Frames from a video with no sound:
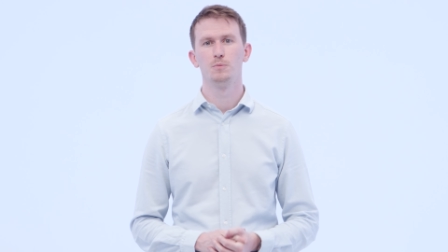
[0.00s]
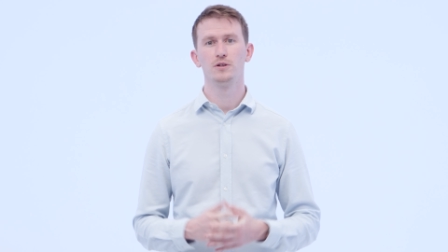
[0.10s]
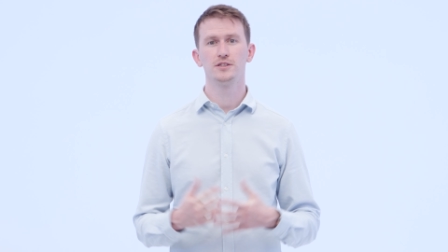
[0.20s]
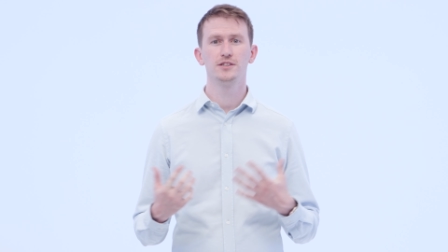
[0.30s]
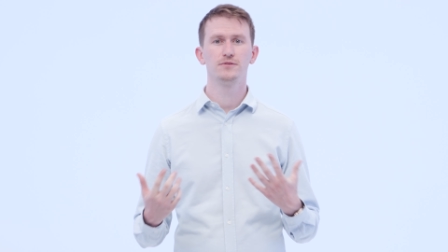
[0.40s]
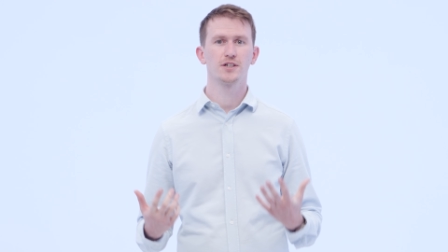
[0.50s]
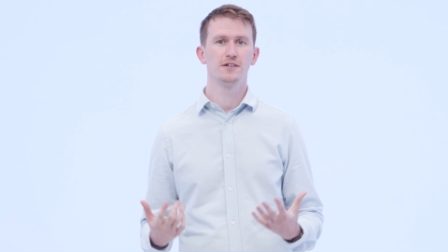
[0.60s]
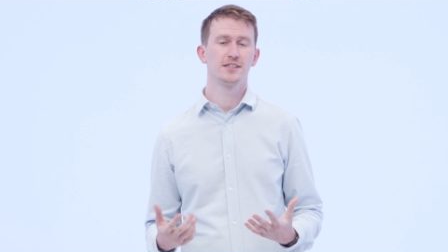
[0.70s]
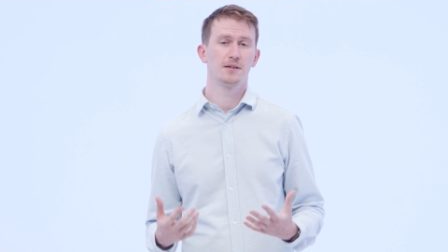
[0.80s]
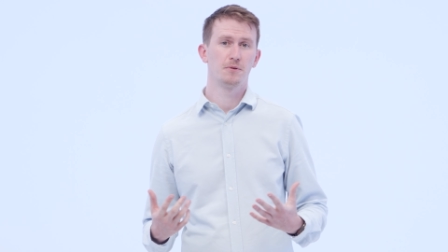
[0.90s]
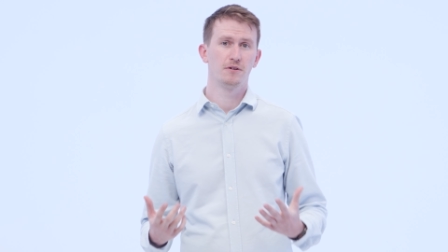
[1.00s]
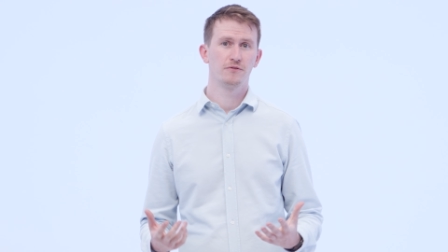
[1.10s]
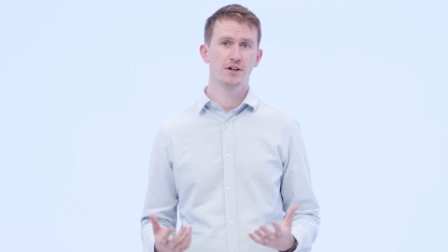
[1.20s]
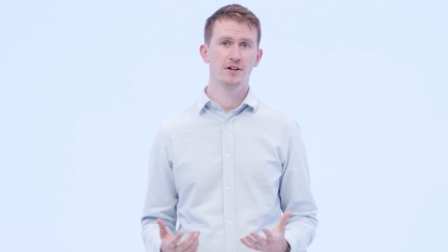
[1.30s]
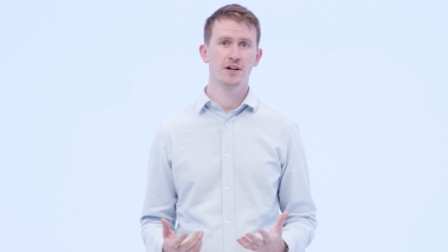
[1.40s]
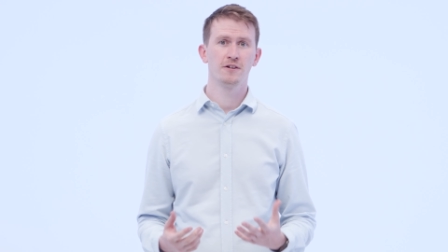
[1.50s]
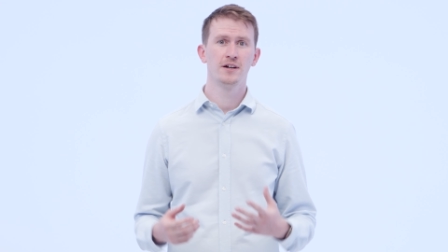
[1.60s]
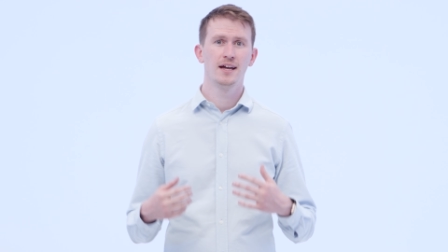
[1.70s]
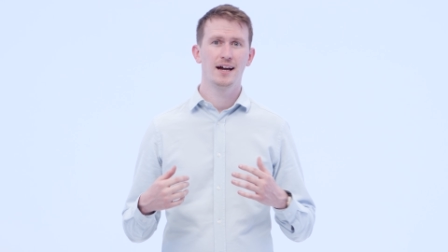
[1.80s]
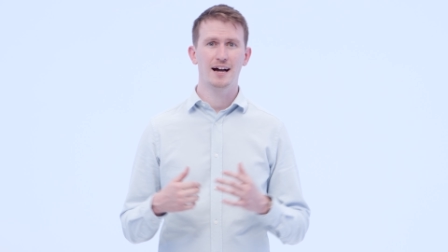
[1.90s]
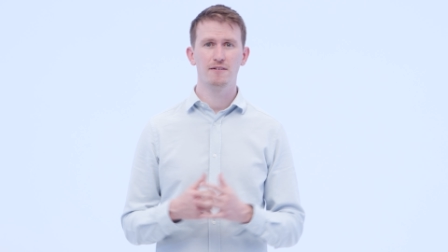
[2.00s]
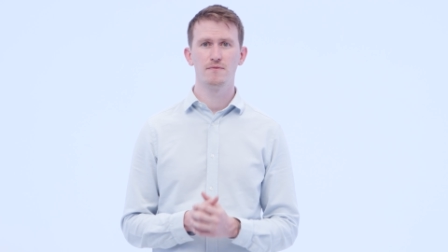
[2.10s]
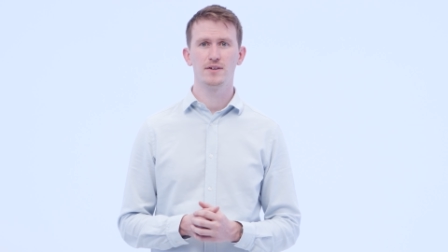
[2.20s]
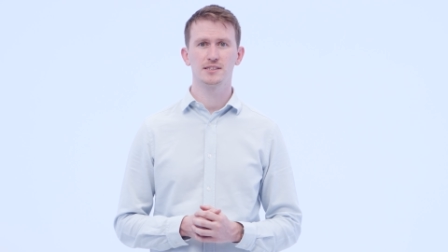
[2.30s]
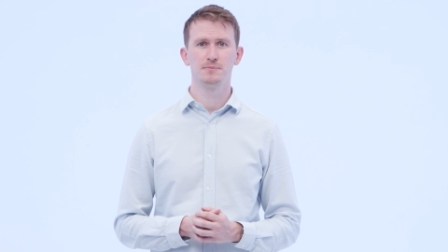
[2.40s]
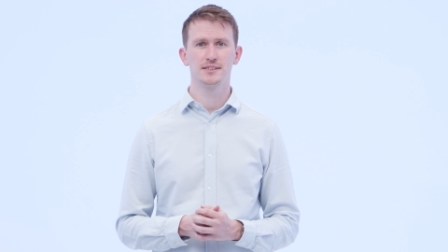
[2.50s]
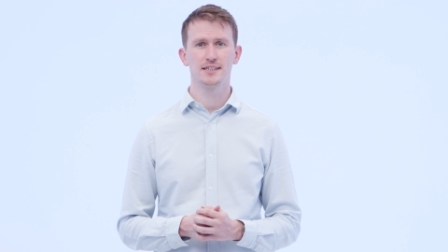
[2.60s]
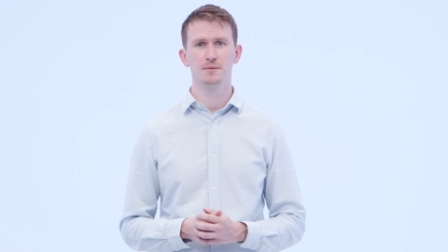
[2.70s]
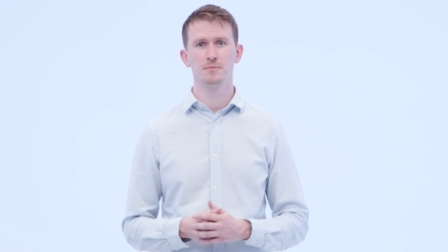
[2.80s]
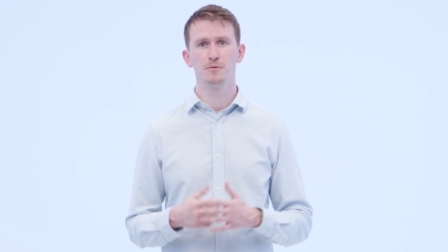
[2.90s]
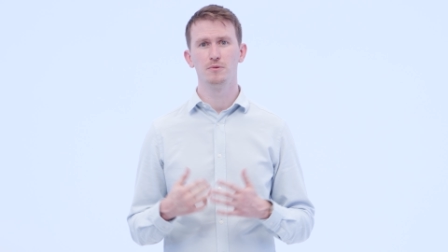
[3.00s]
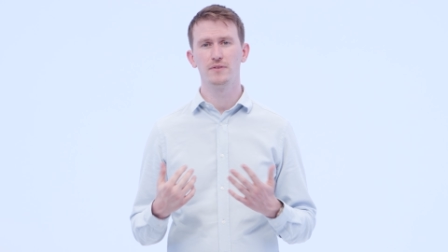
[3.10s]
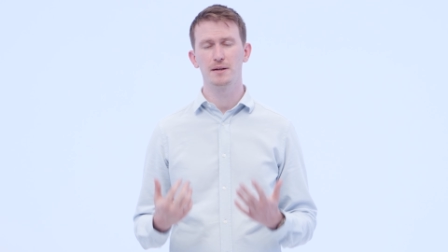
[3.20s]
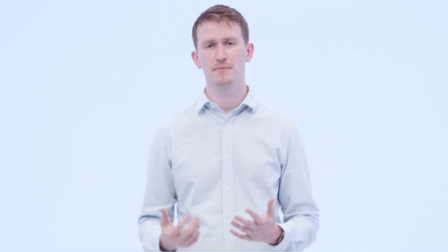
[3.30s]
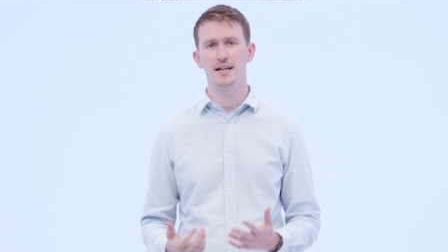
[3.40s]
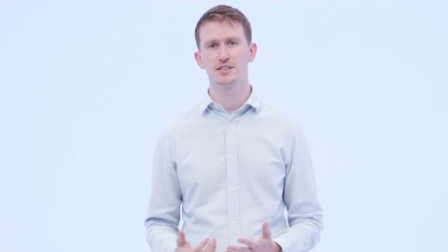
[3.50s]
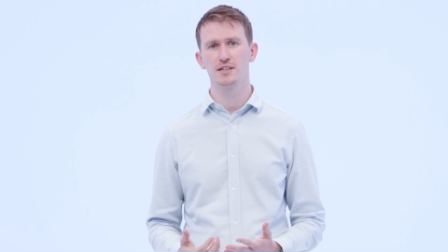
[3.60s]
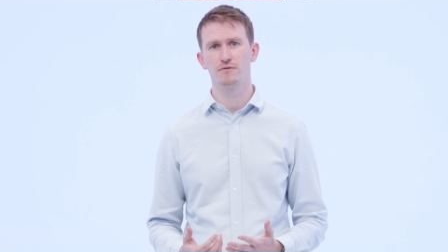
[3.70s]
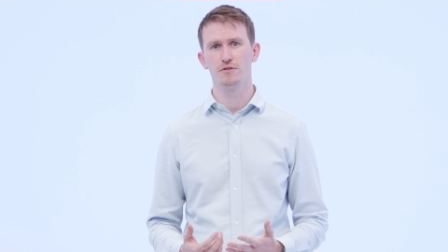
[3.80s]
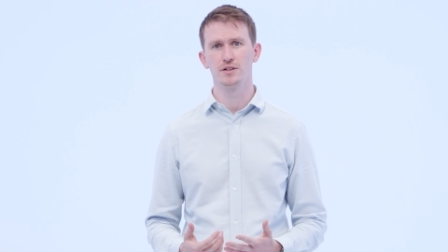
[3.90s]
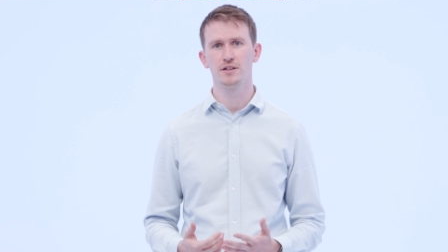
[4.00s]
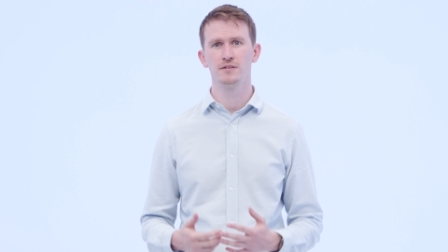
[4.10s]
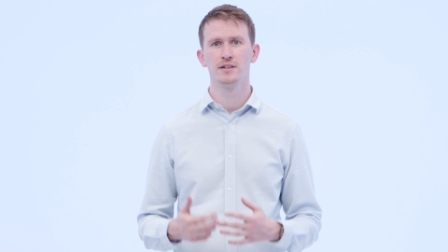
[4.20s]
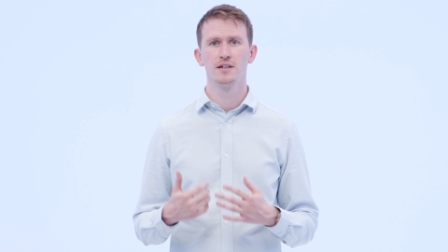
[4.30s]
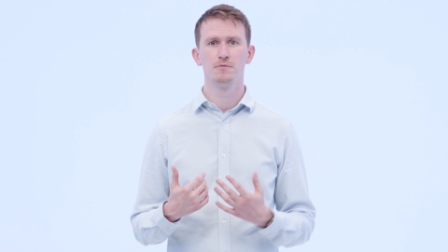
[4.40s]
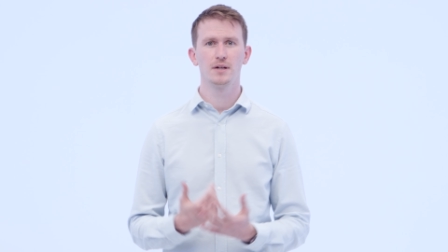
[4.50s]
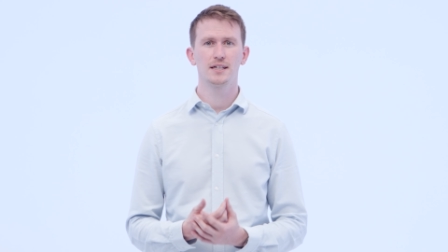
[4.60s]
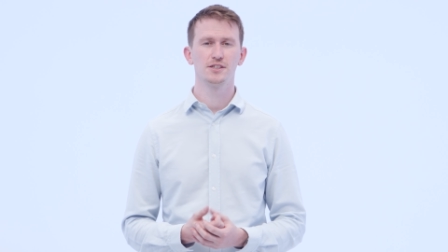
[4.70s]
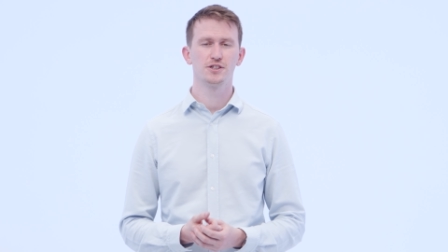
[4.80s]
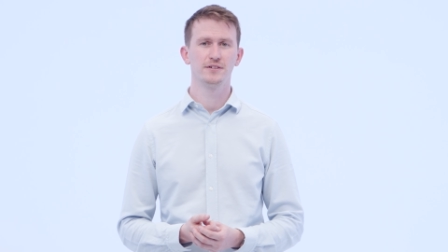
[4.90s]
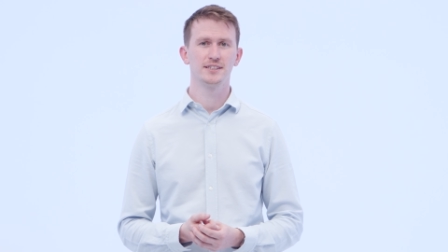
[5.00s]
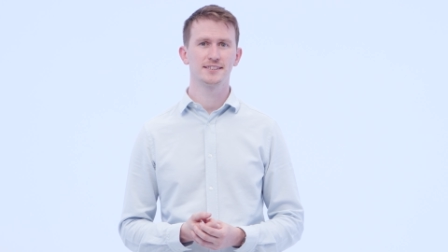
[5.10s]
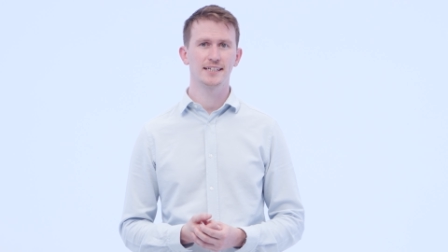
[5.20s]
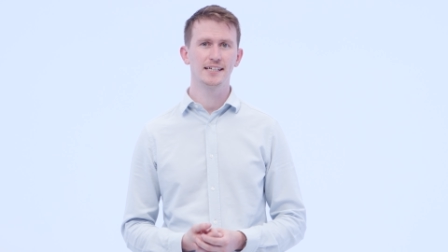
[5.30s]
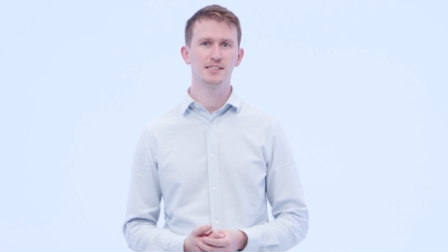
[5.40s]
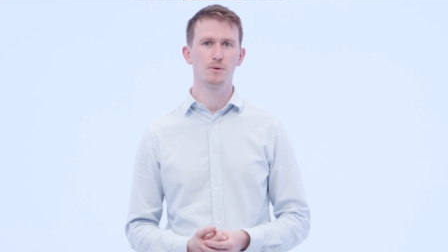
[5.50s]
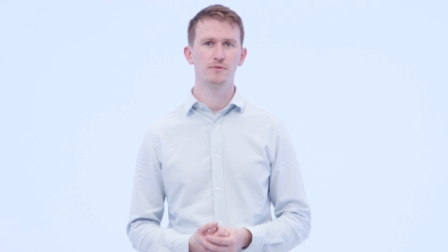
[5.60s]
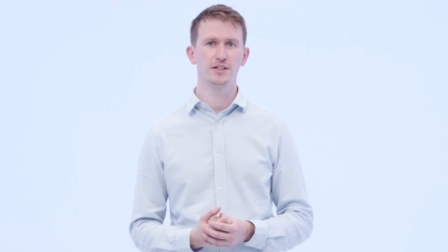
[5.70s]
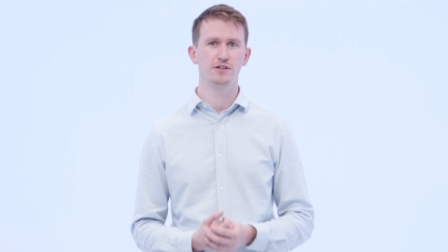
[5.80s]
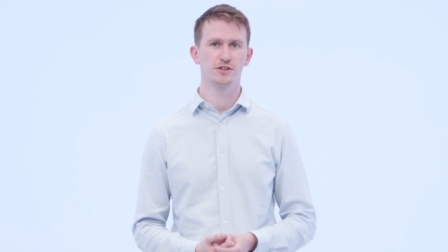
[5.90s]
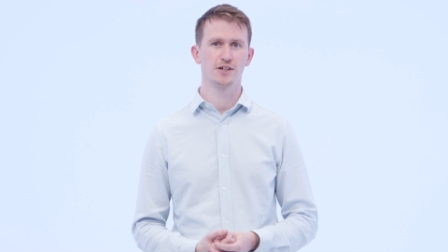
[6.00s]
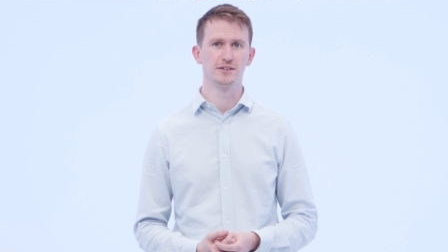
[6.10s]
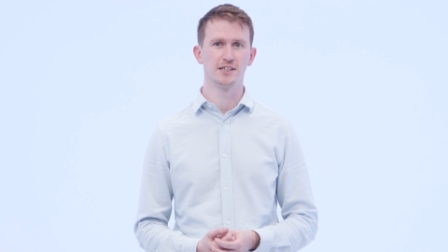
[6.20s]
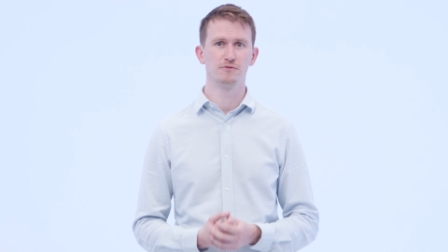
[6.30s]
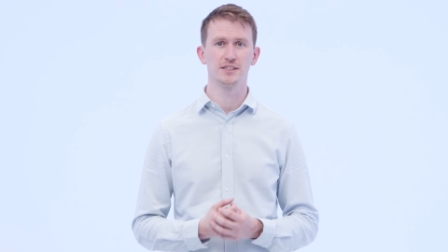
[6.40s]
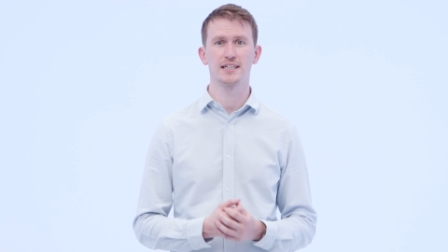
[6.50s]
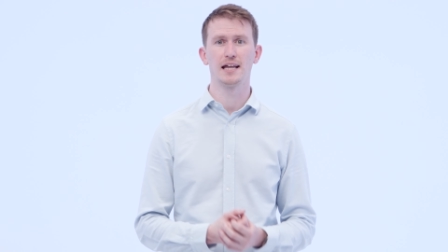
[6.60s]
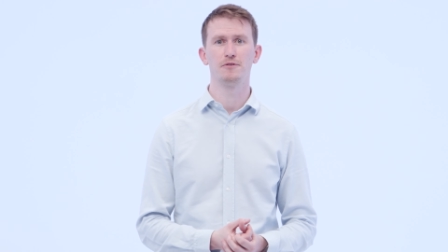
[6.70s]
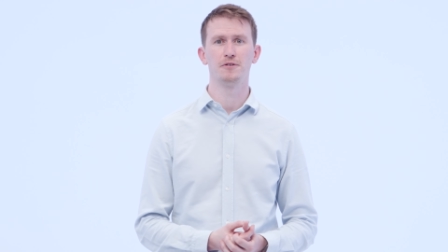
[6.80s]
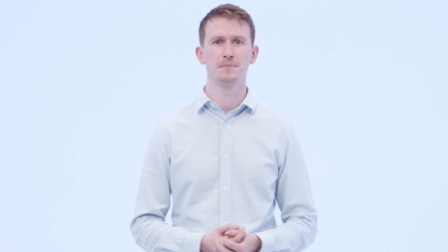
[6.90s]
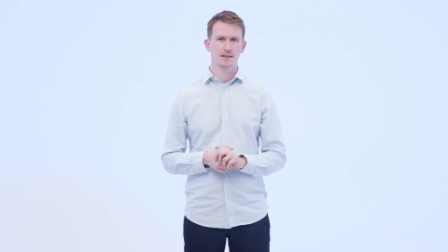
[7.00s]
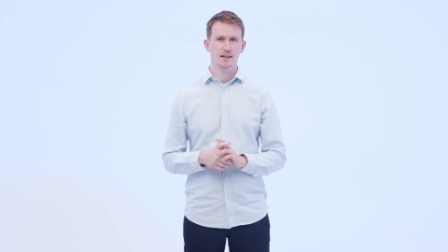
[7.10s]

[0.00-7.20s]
Once you've chosen a portfolio, our investment team will then manage it for you, making sure it stays within your chosen risk level.